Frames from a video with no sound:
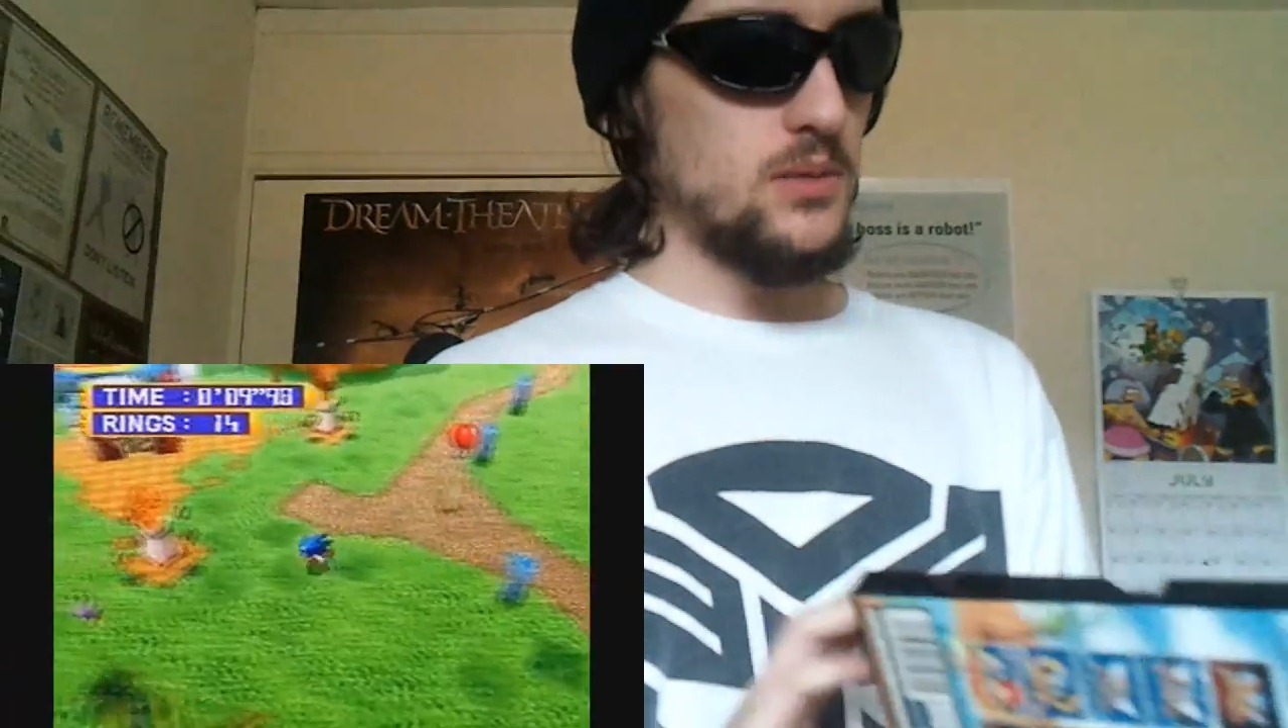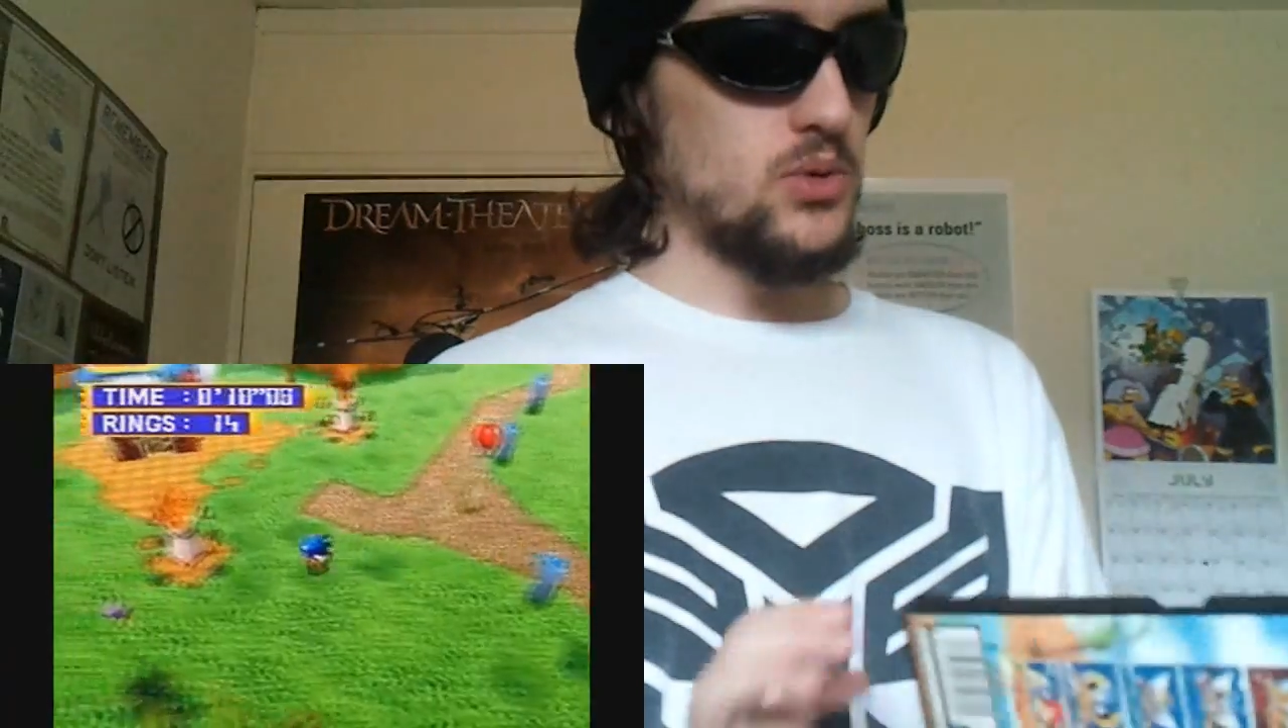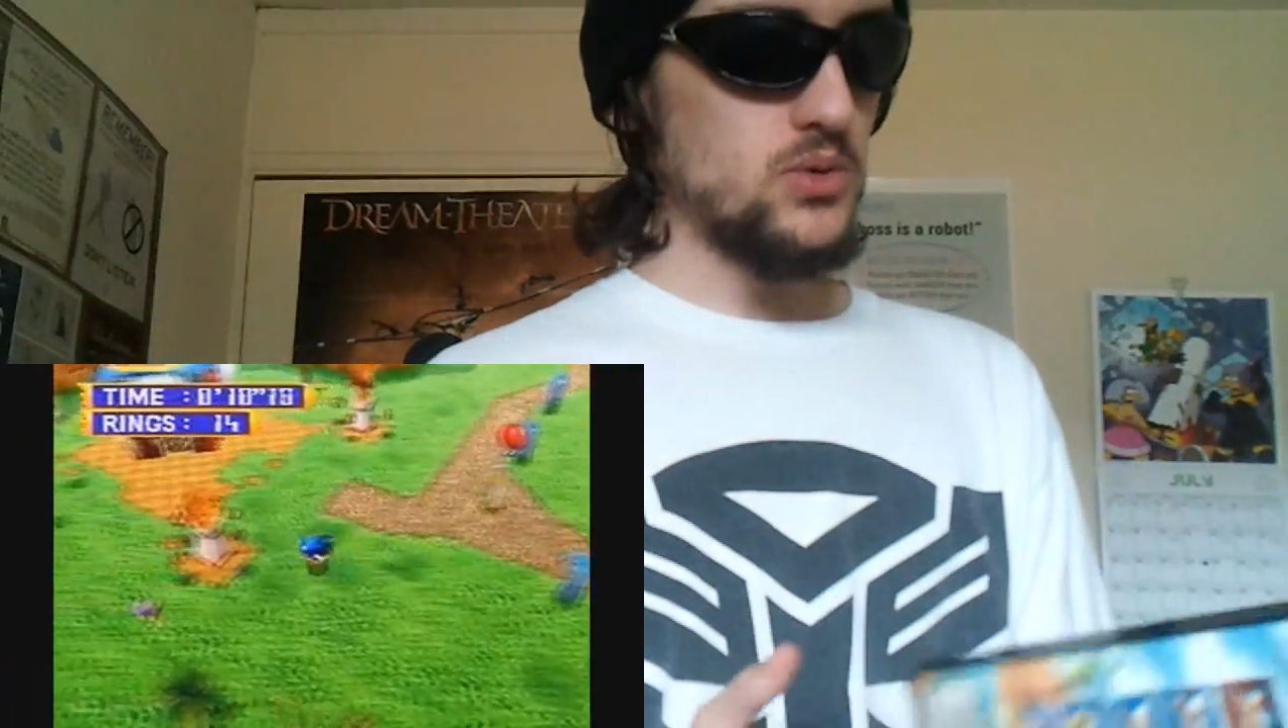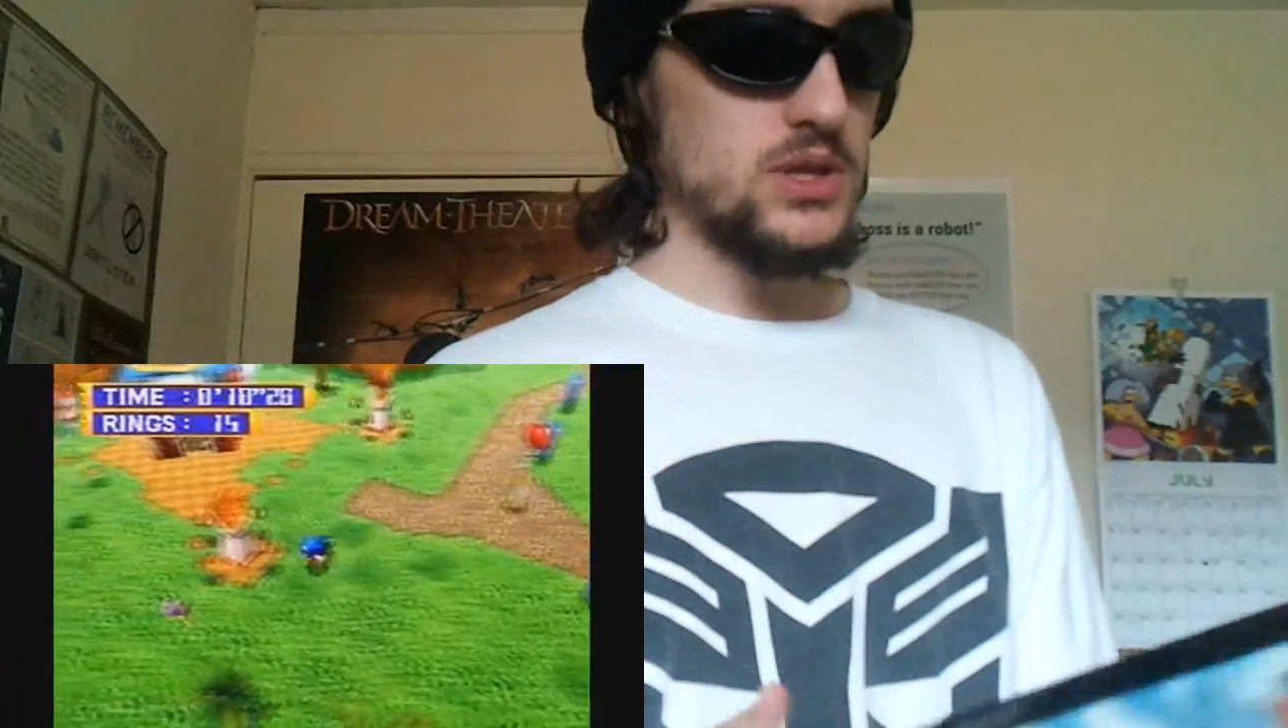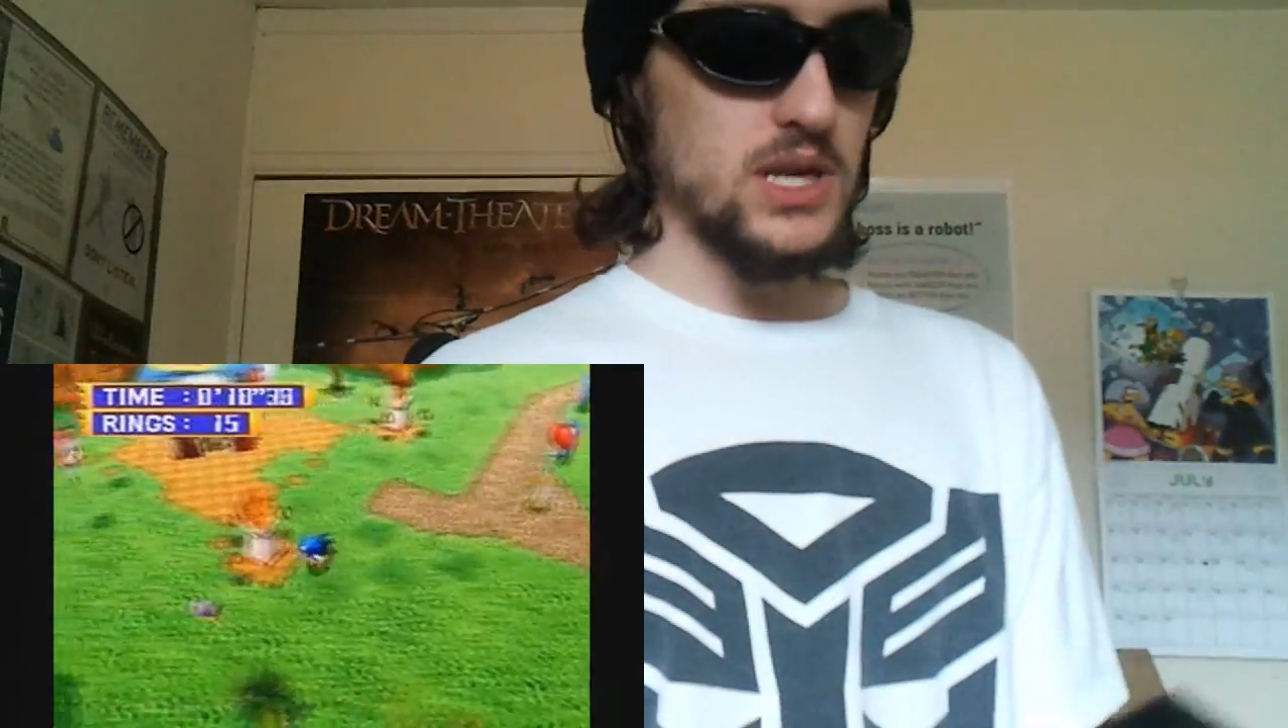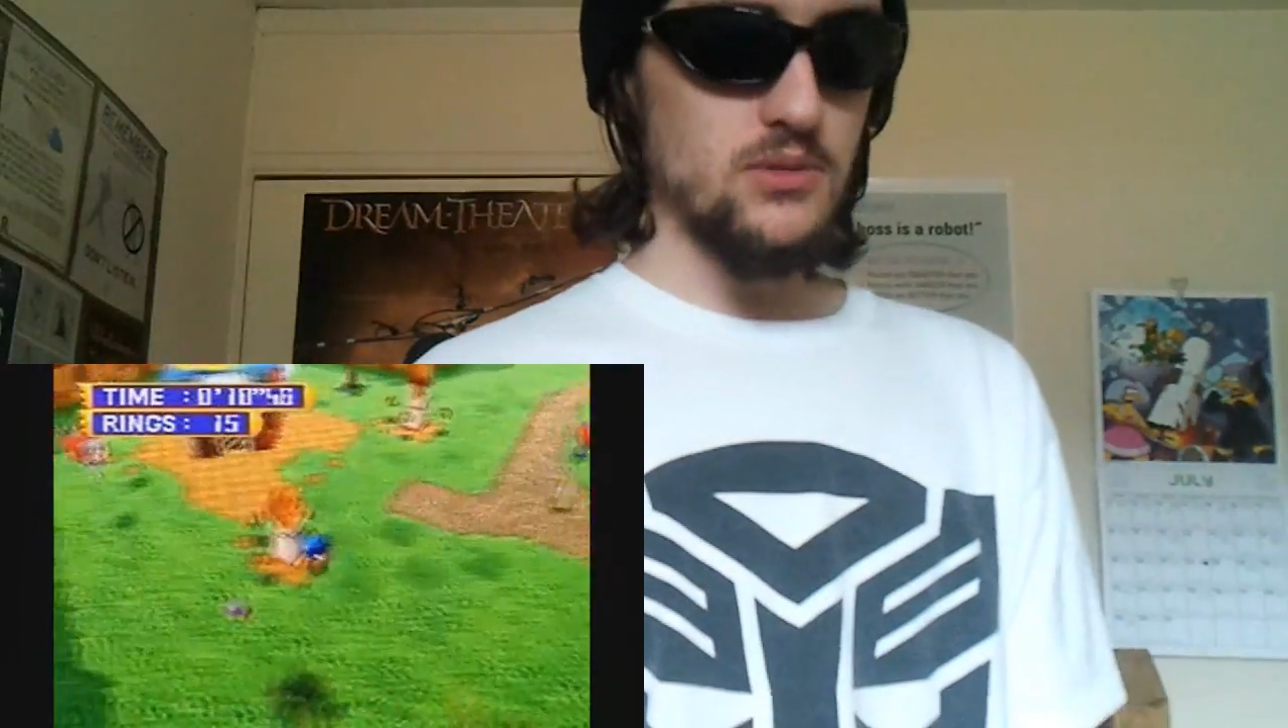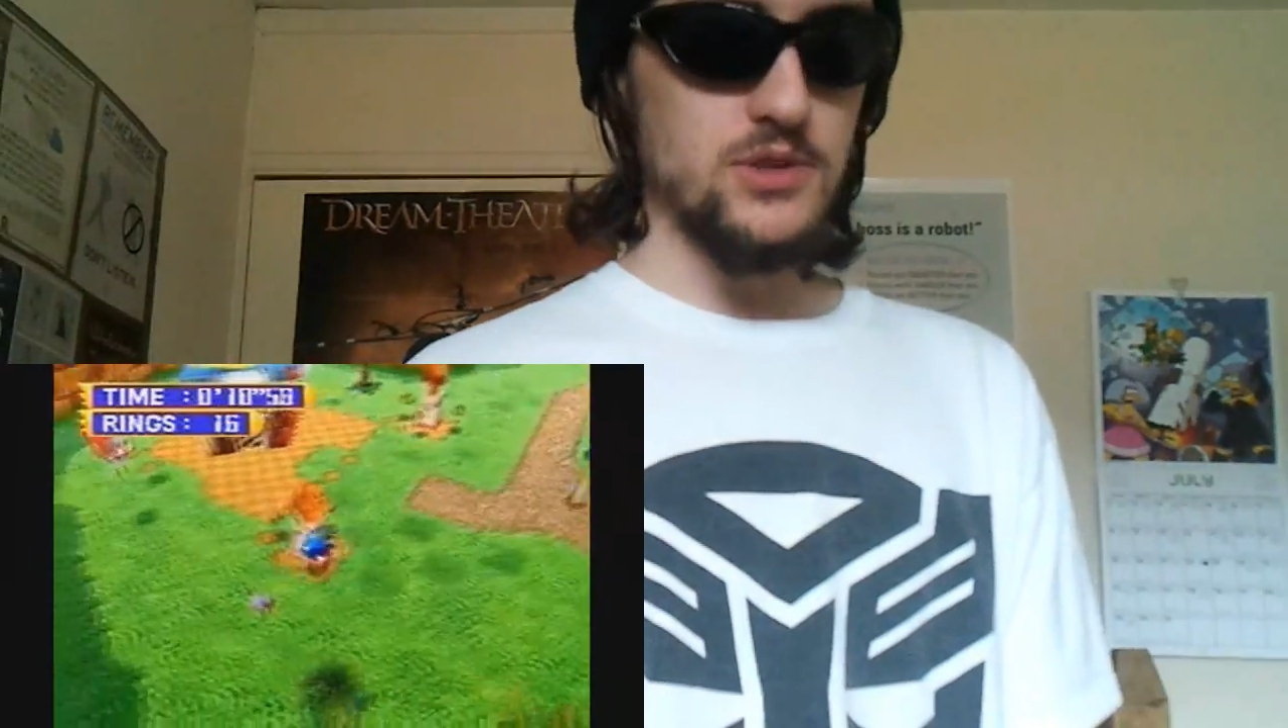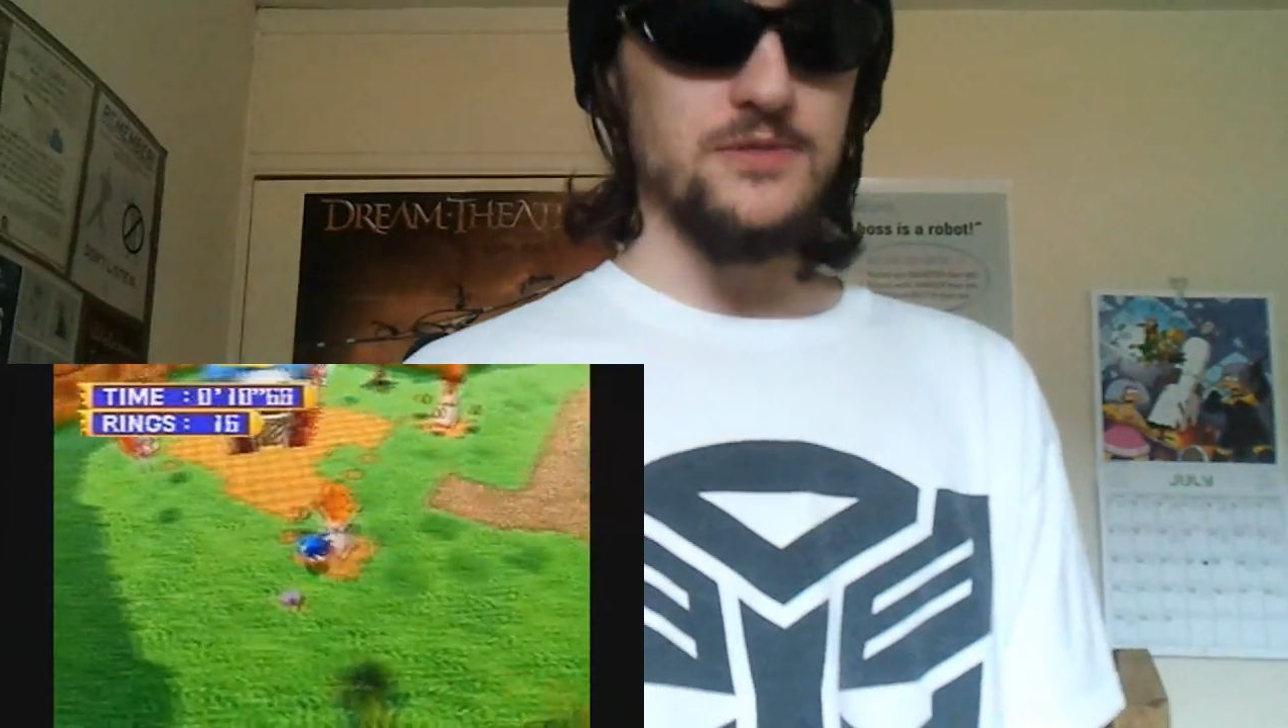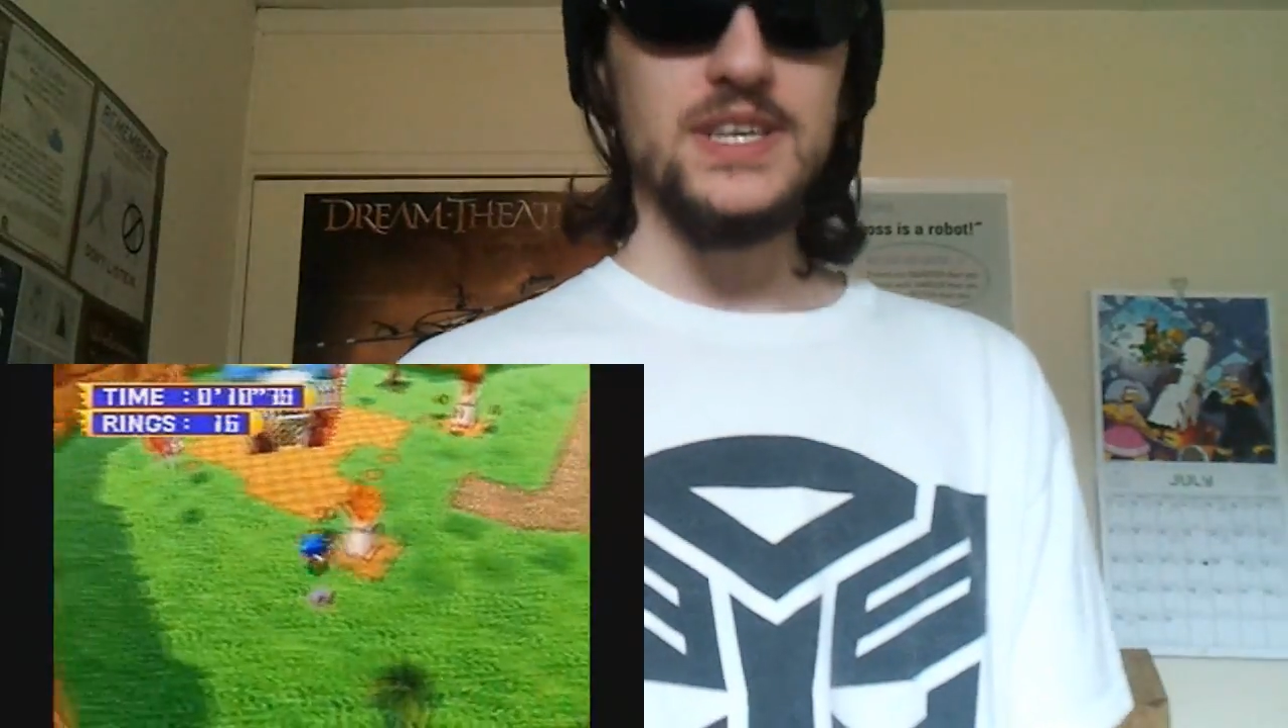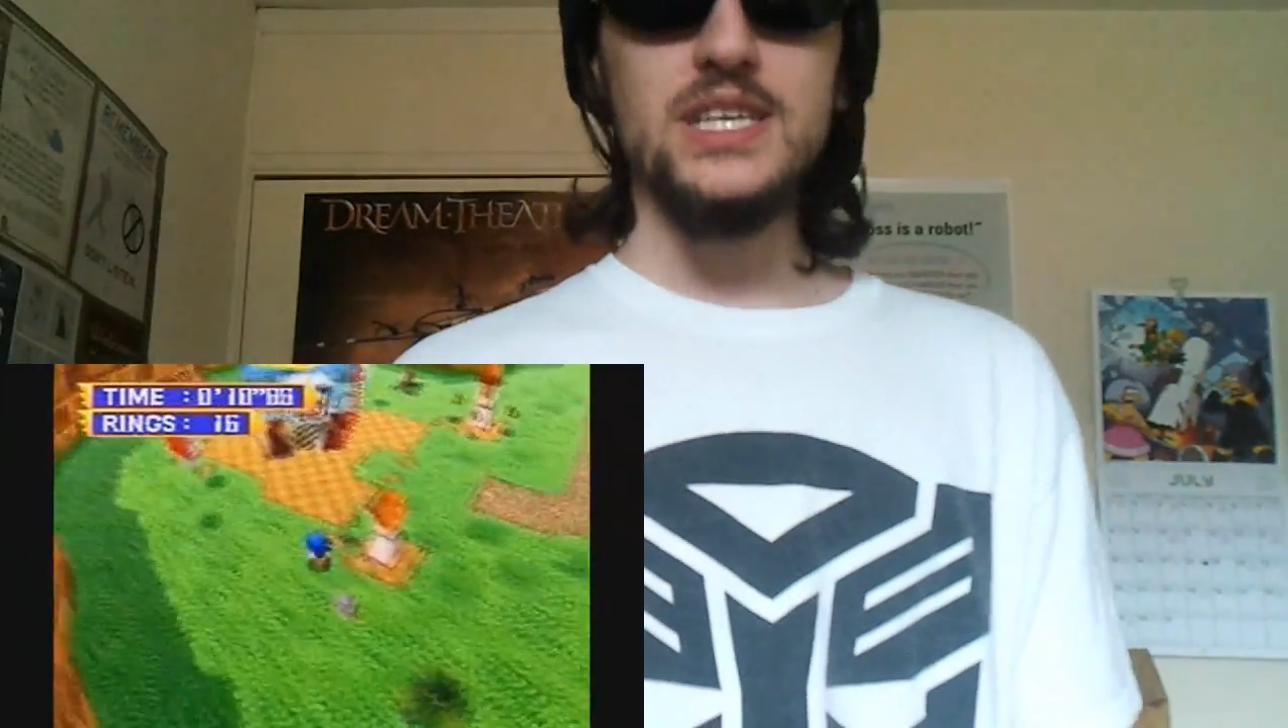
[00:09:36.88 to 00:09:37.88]
I bought this
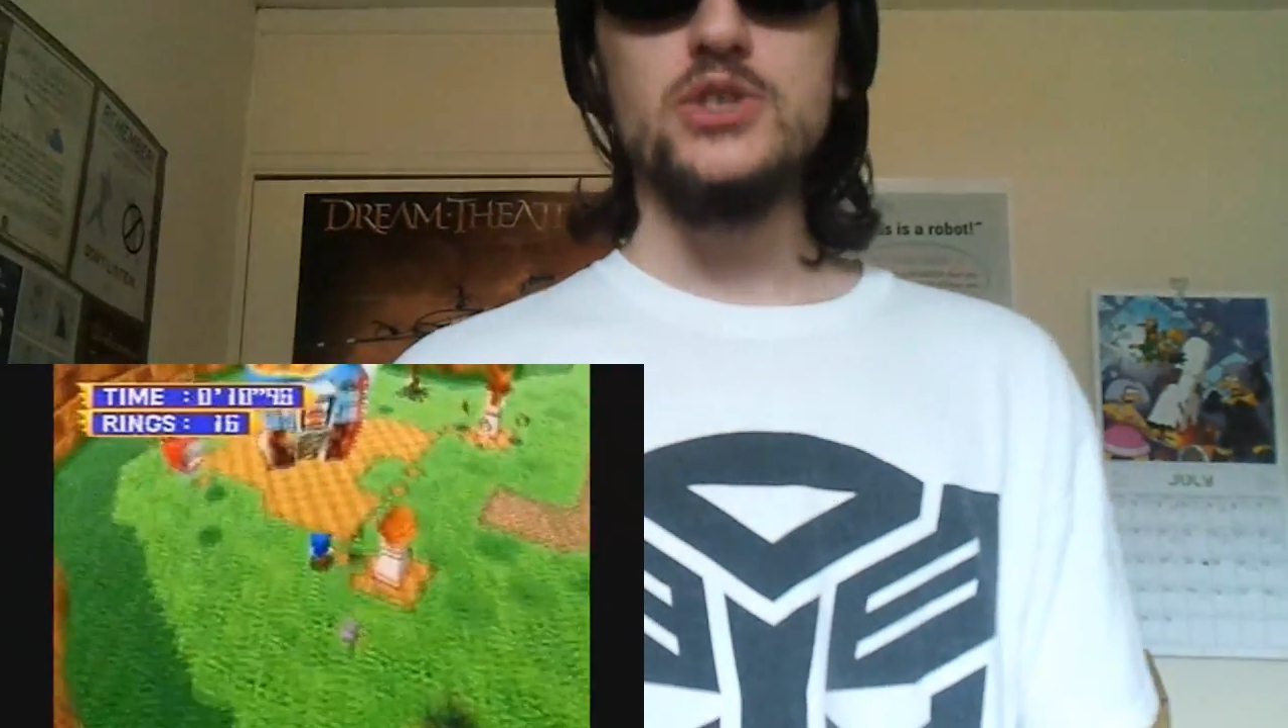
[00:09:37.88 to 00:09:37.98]
out of